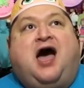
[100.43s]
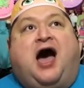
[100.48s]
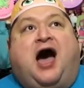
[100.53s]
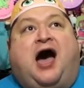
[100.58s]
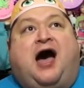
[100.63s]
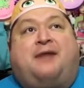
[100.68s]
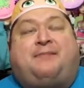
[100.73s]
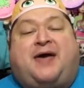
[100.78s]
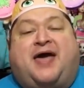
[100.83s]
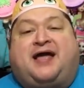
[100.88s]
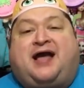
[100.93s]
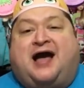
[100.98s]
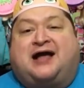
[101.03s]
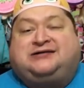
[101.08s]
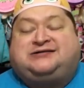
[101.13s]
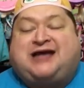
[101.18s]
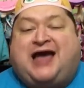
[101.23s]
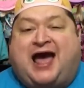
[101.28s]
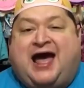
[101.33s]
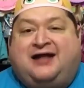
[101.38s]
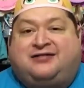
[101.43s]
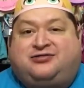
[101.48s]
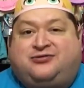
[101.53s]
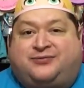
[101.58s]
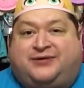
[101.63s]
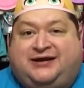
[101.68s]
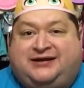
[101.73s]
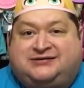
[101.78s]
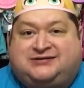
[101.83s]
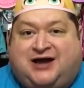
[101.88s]
I got to add
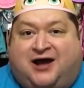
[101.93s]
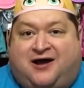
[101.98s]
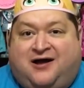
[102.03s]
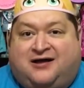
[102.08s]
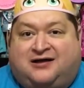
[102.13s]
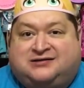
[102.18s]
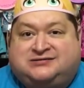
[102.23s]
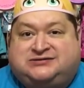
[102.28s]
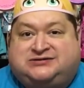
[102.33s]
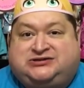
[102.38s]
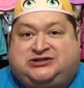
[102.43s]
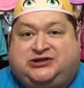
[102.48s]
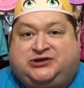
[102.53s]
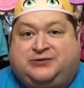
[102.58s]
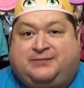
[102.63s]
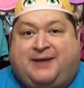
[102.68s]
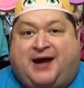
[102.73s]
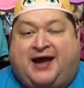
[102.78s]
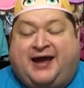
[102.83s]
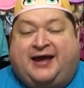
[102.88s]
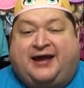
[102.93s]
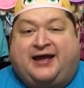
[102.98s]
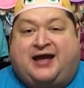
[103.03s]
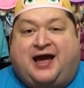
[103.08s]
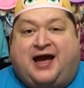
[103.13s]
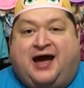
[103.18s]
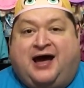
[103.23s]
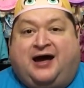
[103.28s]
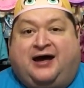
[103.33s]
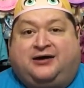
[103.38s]
3 dolls to
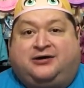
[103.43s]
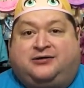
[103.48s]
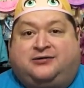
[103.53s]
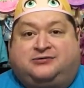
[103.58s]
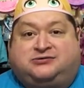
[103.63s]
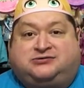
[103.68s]
my